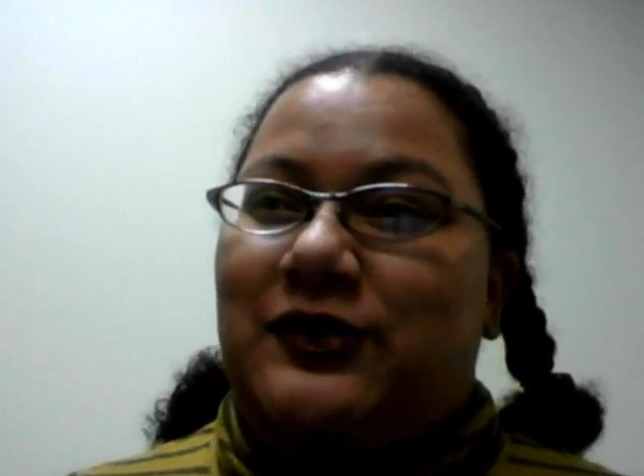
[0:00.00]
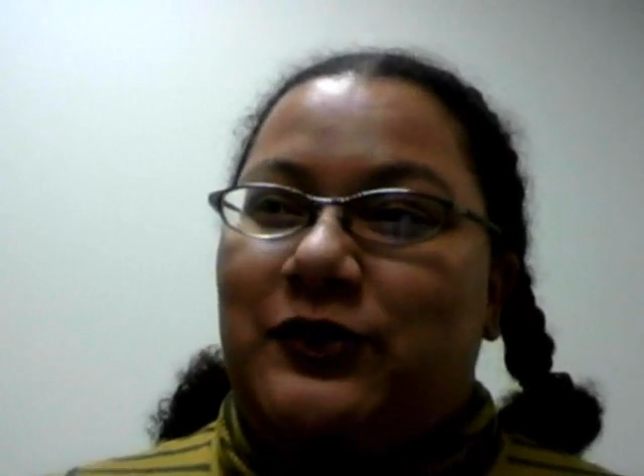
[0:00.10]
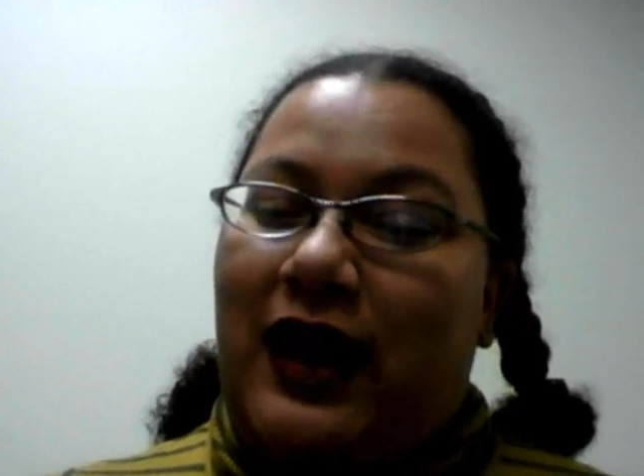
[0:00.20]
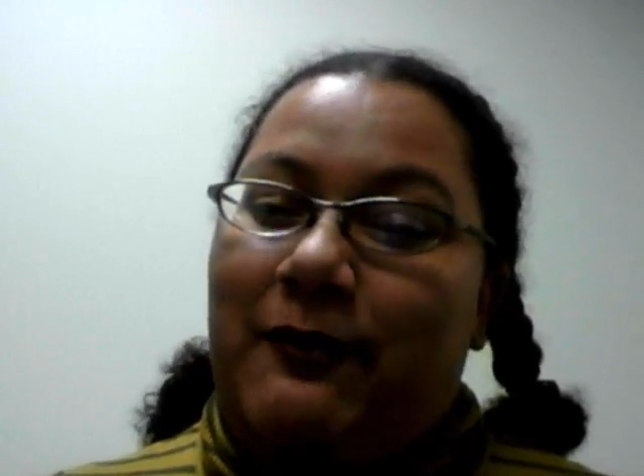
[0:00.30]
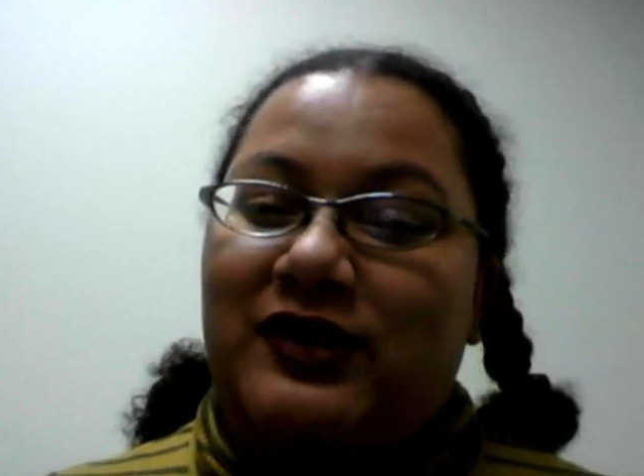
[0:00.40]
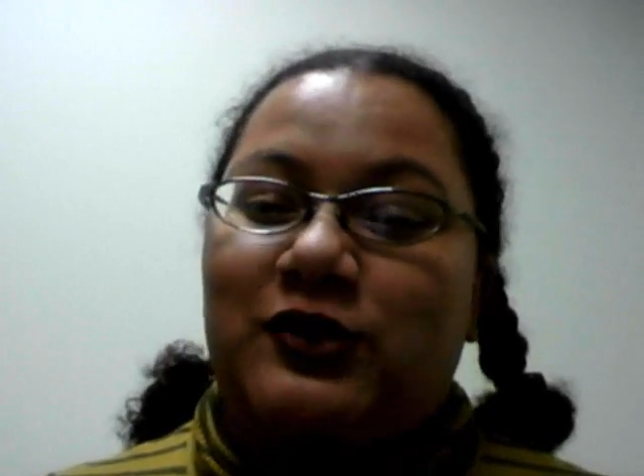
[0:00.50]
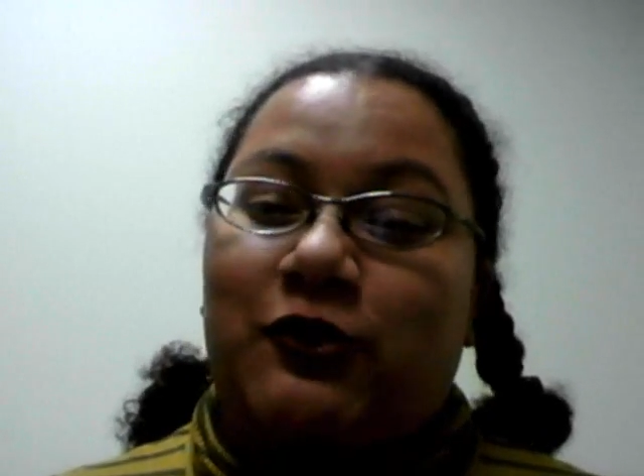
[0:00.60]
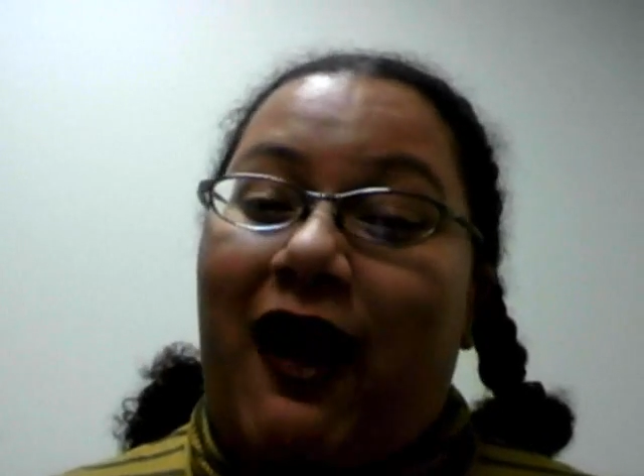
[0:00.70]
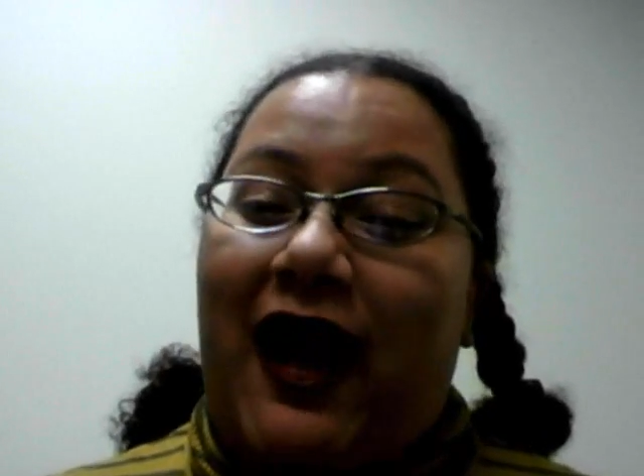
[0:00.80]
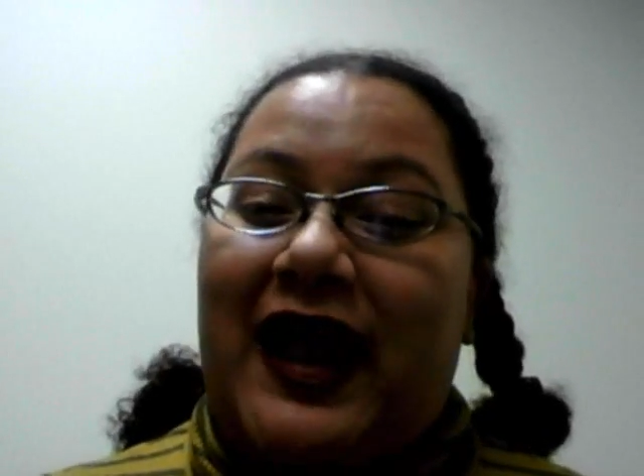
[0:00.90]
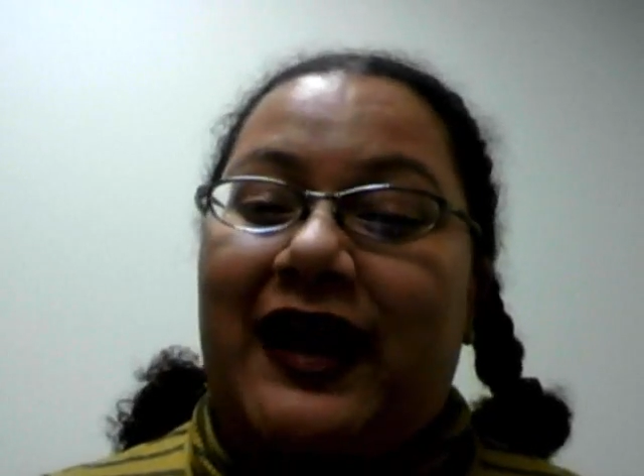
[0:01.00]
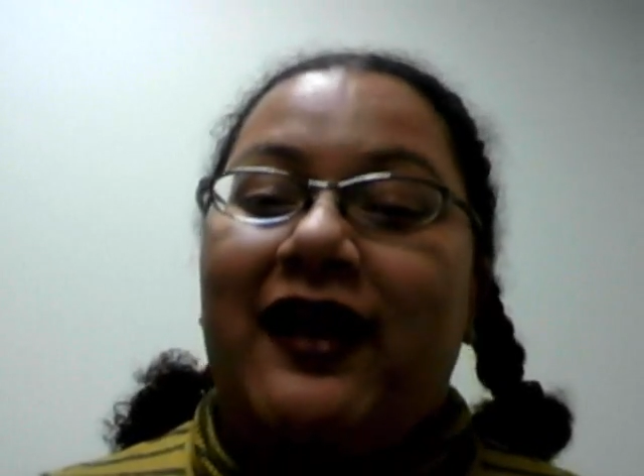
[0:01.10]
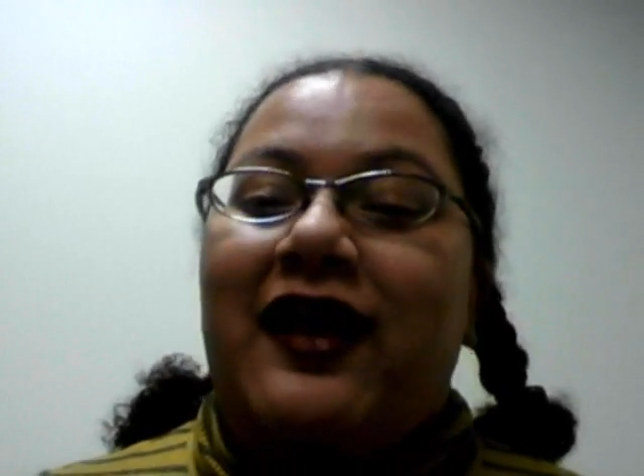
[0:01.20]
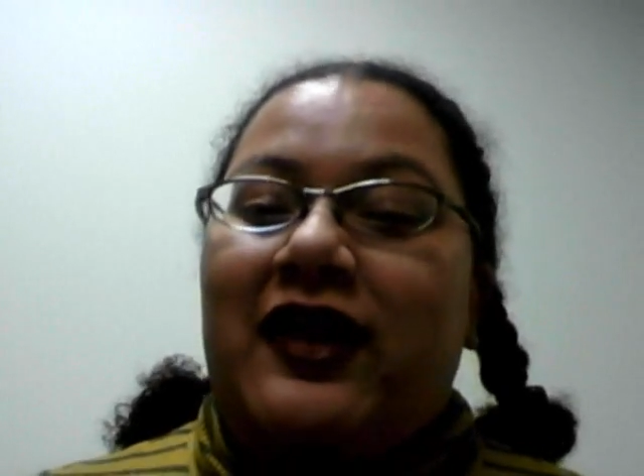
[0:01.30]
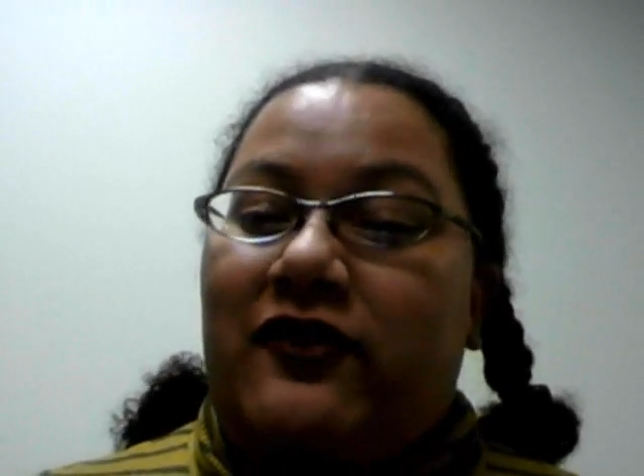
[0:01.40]
to come and try
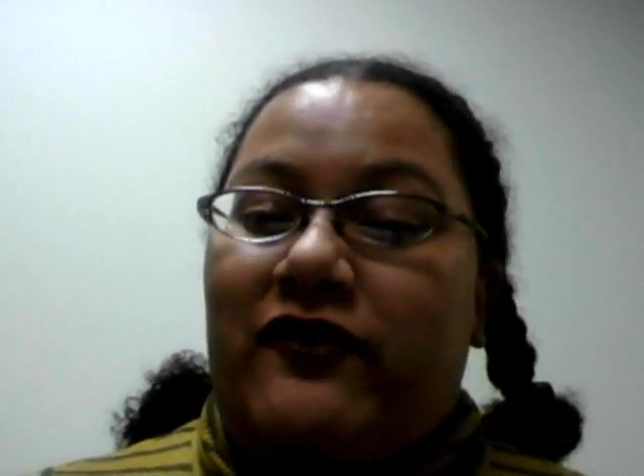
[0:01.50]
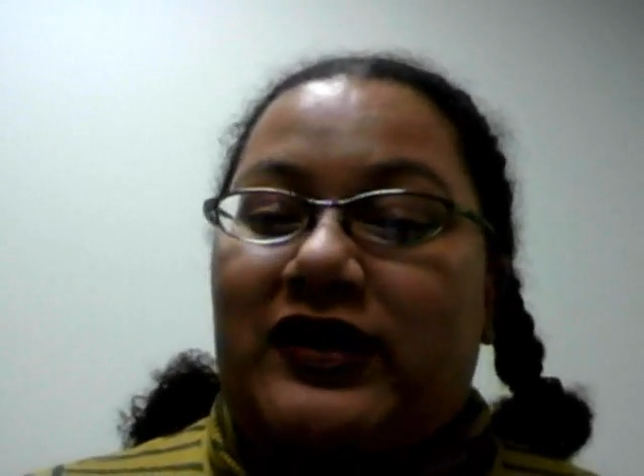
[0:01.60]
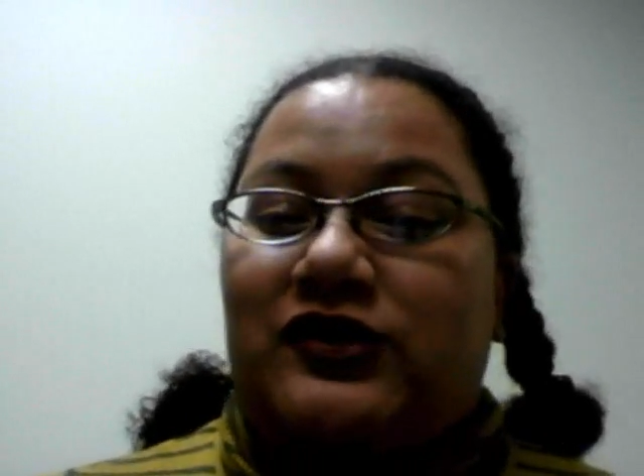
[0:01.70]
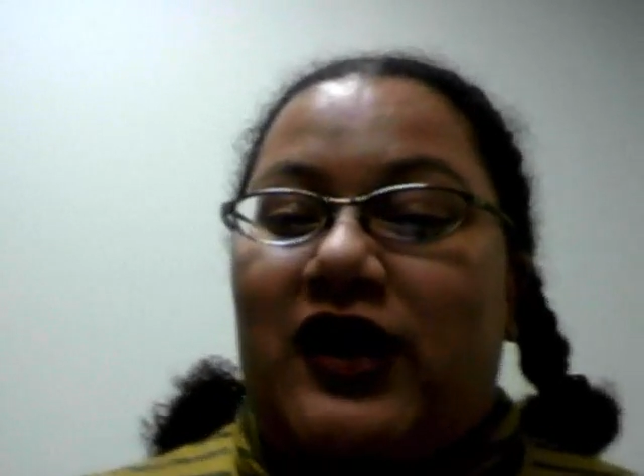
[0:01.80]
the face